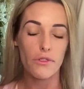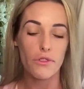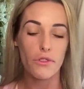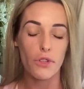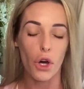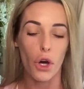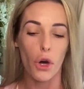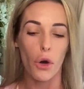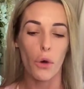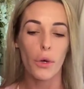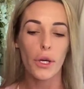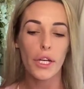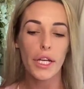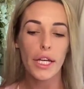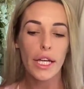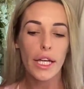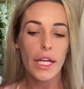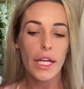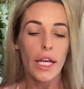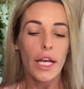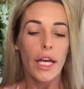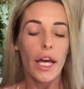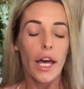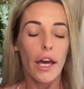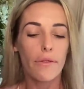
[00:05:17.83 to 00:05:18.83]
So
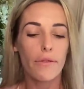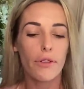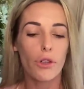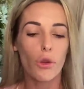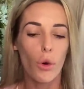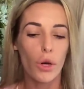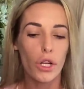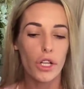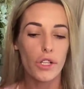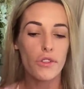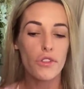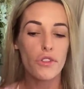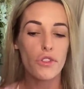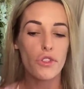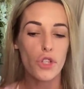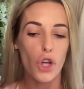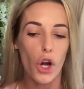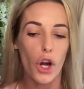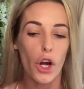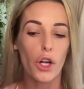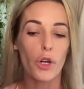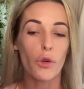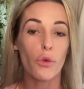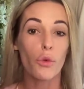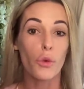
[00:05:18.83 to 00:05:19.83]
if you want to
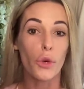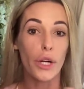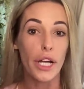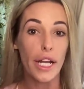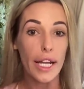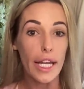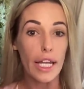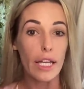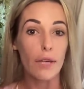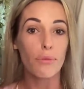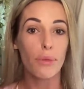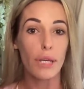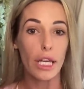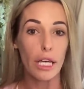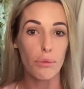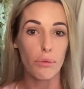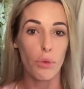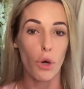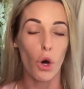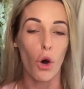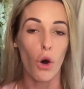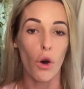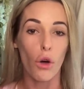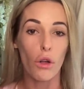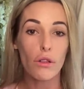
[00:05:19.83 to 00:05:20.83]
start reading
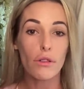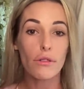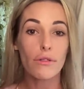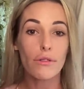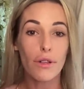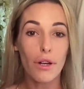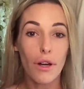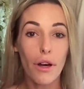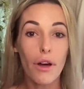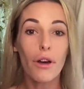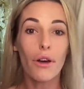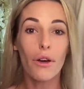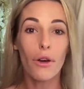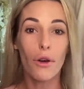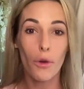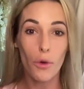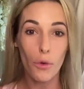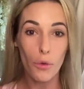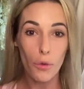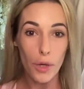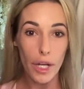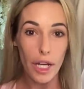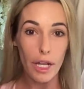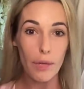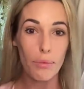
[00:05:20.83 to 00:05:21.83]
people,
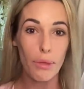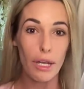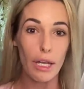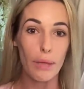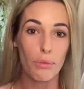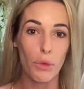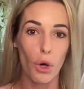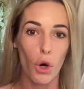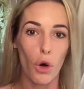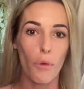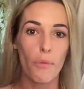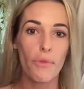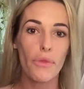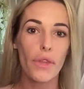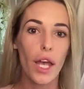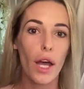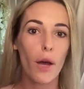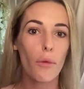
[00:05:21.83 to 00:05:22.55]
read people.